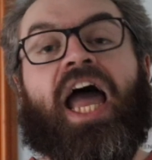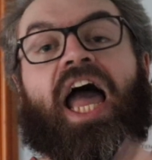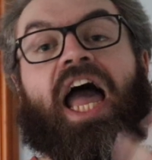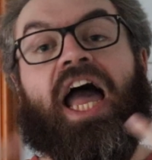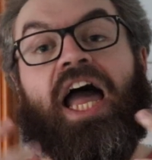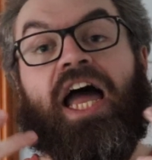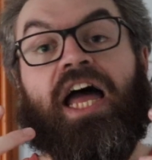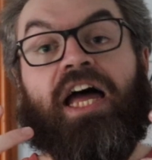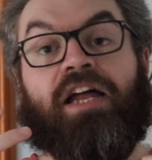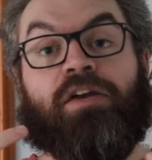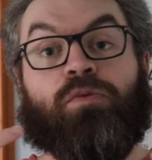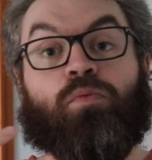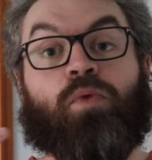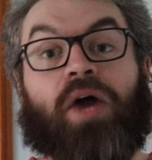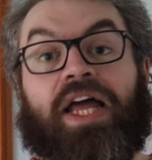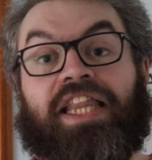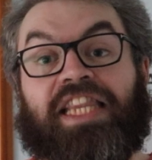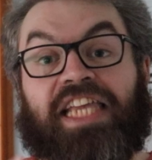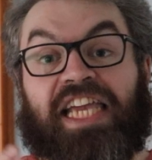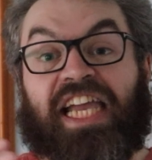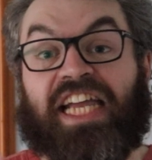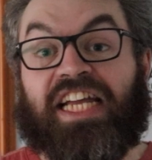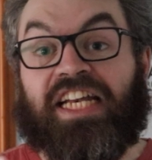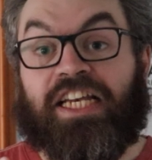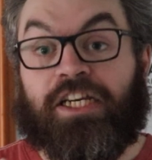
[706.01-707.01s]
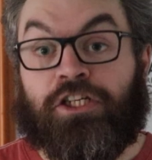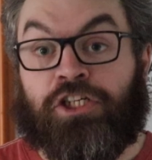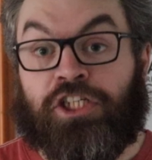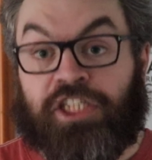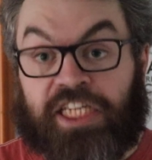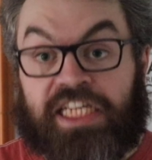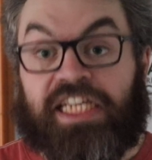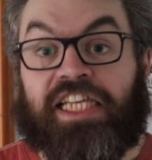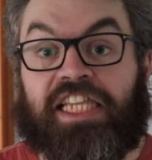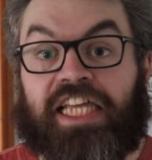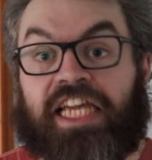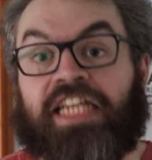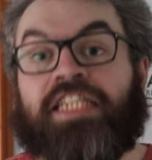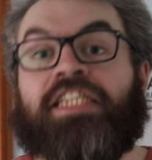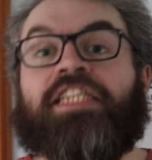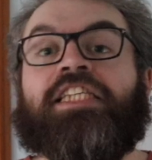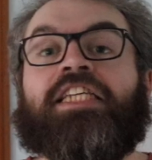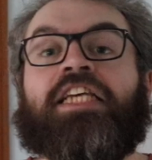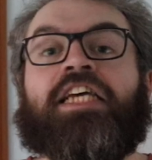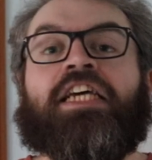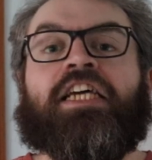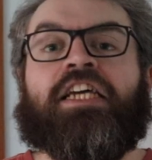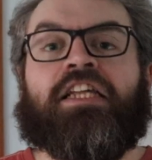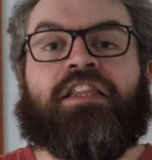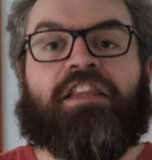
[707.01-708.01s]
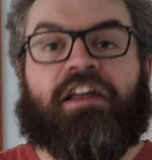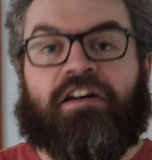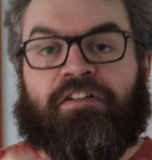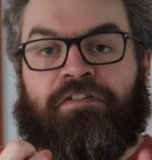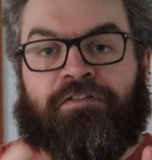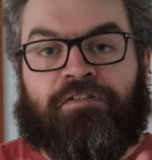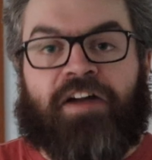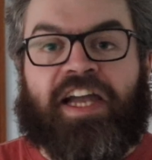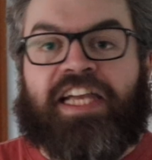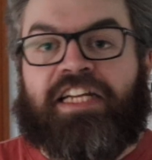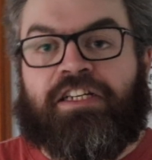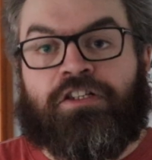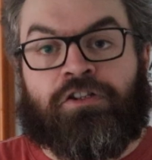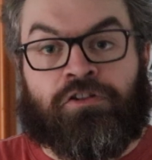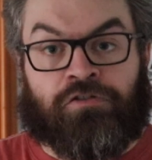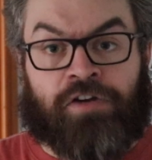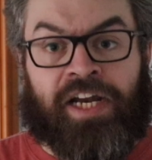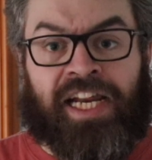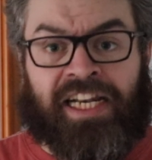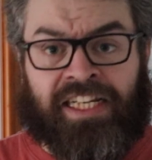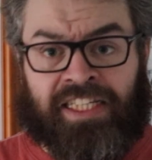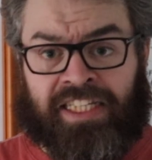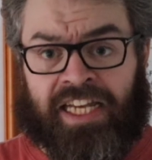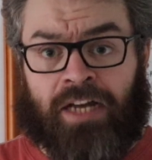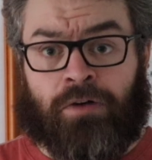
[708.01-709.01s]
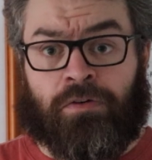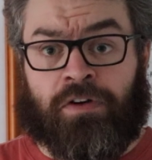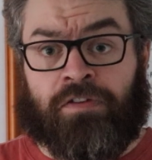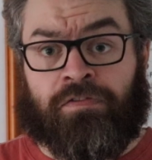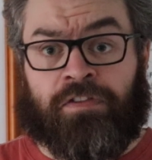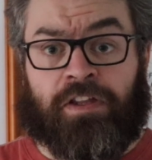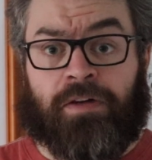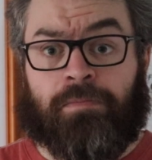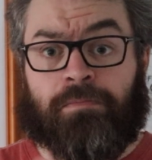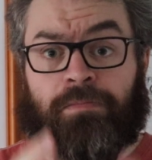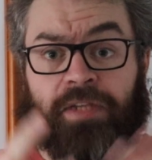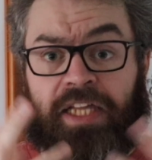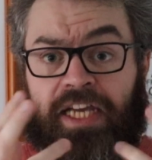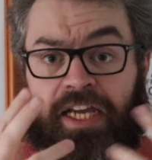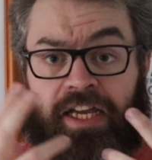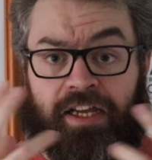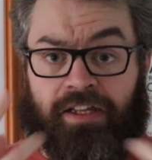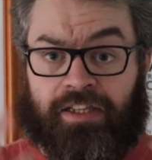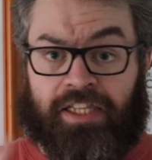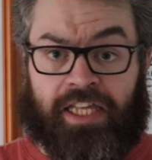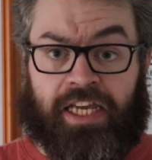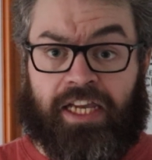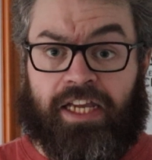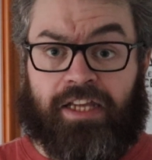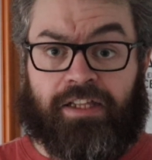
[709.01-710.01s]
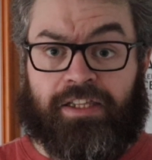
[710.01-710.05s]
And when the English see this, the fight drains out of them, they